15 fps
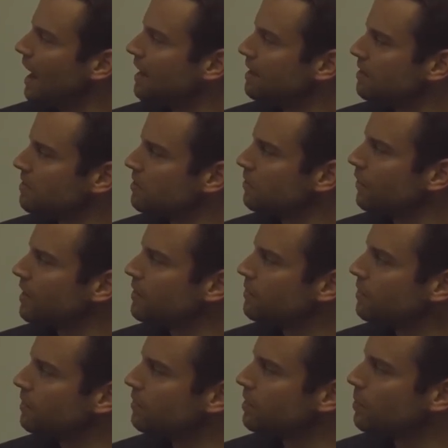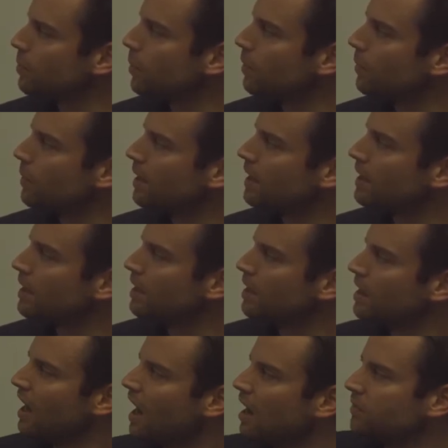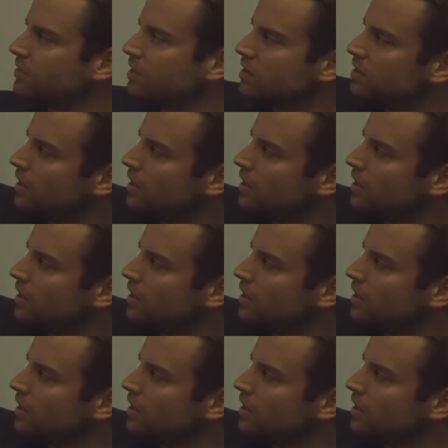at $350 per week, after